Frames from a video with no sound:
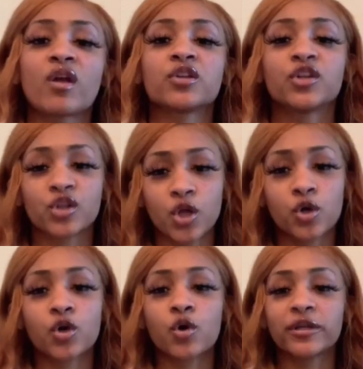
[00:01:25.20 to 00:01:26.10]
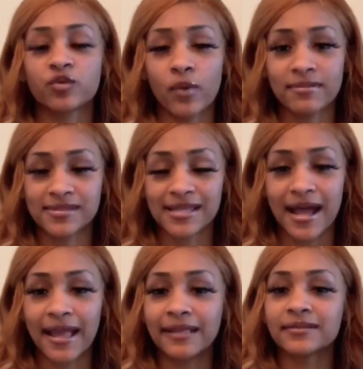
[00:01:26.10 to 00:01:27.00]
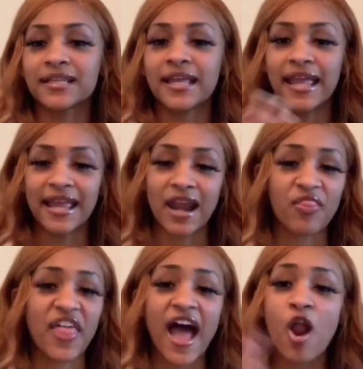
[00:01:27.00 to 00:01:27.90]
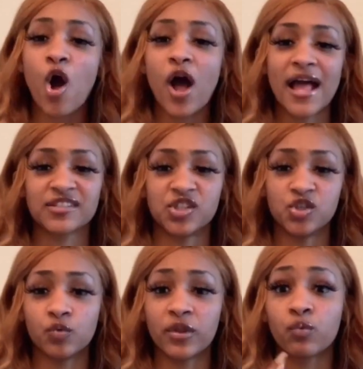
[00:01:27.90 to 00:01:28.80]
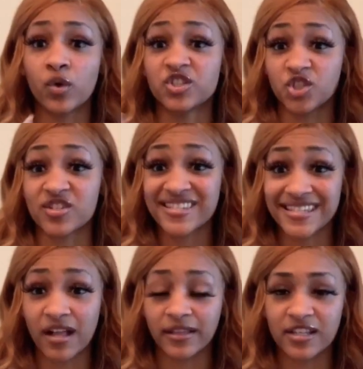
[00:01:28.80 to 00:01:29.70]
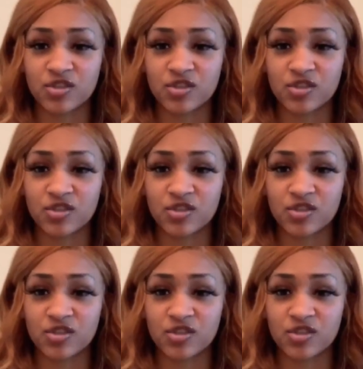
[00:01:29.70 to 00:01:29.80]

your logo, and your website. And that all has to do with what you're selling.